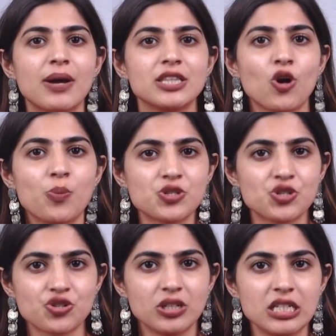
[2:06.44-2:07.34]
by the
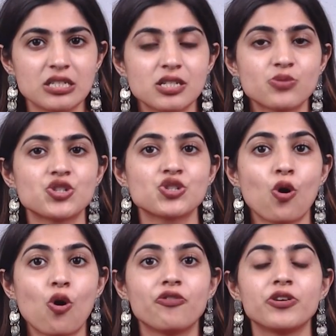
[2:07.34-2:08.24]
opposition leaders, which is
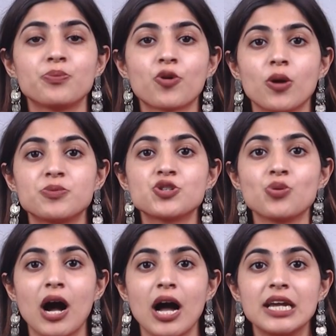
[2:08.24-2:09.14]
often propped
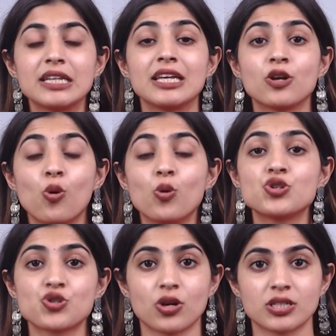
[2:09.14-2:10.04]
to hide their own
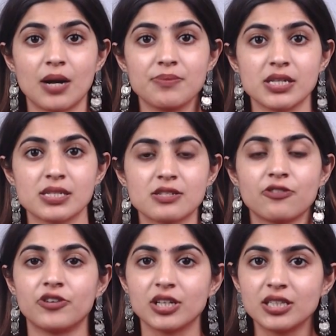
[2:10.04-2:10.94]
shortcomings.
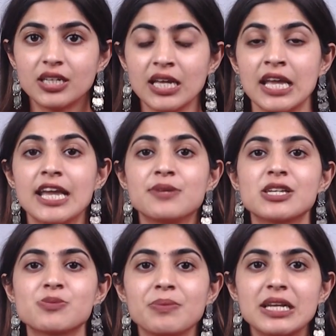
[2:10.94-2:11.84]
Further, it
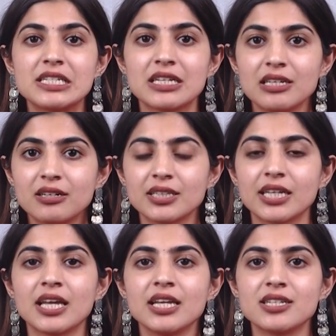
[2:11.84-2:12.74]
must be made clear
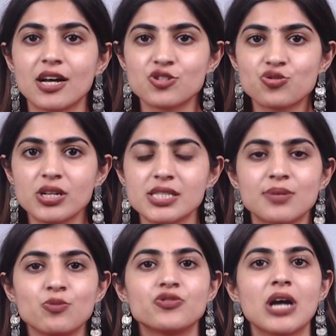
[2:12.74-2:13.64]
that the industries
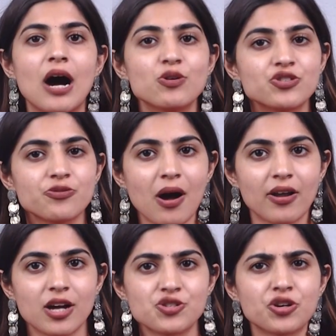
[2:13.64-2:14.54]
that moved out of
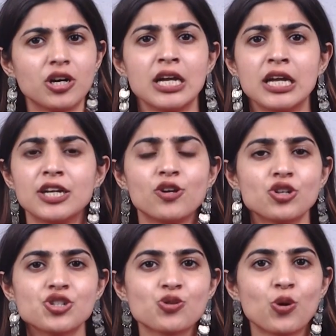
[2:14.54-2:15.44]
Maharashtra did
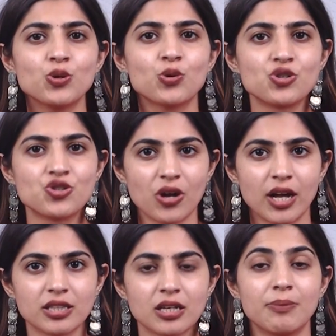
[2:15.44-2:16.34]
not just go to
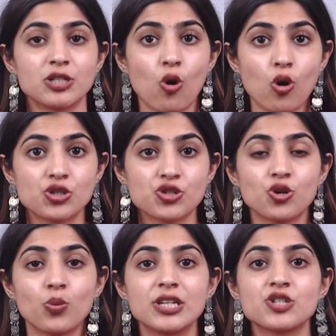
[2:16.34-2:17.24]
Gujarat, but
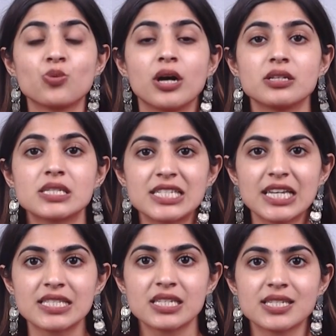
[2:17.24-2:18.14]
also went to other
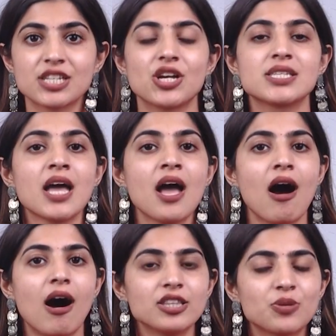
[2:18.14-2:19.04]
states such as
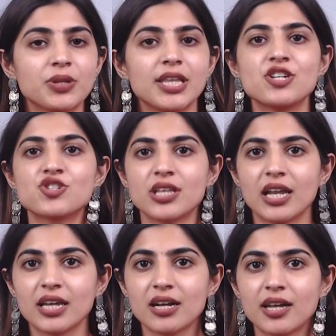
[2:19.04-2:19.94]
Andhra Pradesh,
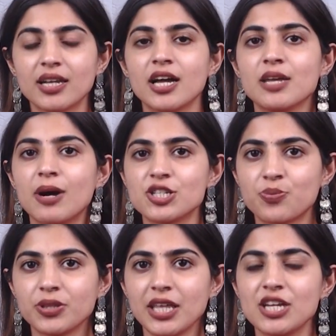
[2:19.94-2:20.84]
Telangana, Himachal
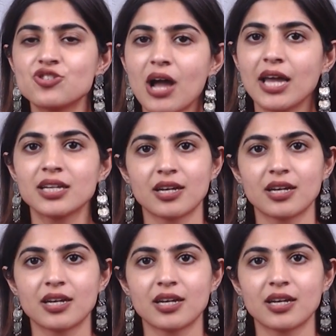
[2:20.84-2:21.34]
Pradesh and